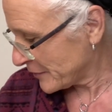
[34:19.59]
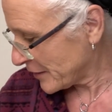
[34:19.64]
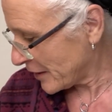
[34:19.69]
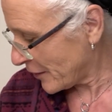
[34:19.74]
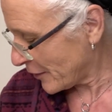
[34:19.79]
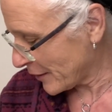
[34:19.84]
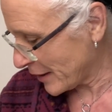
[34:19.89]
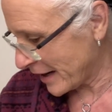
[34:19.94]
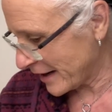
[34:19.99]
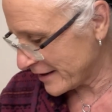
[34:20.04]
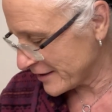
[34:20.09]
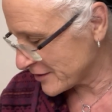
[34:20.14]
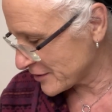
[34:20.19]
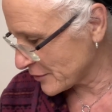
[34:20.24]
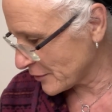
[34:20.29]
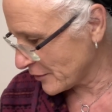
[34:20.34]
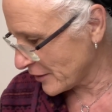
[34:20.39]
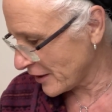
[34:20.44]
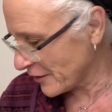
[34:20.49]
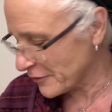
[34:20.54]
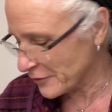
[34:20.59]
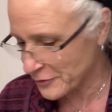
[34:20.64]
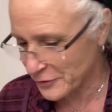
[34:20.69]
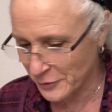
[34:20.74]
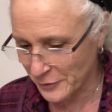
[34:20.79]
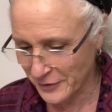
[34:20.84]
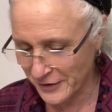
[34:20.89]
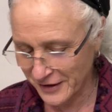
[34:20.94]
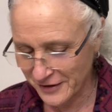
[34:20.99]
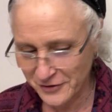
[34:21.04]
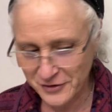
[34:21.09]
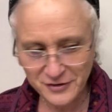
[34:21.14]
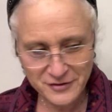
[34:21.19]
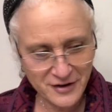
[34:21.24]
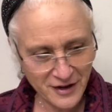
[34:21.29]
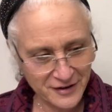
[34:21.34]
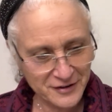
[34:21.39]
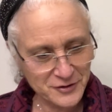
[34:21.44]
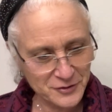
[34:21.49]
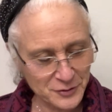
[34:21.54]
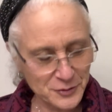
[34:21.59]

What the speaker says: Okay, so the other two things are not as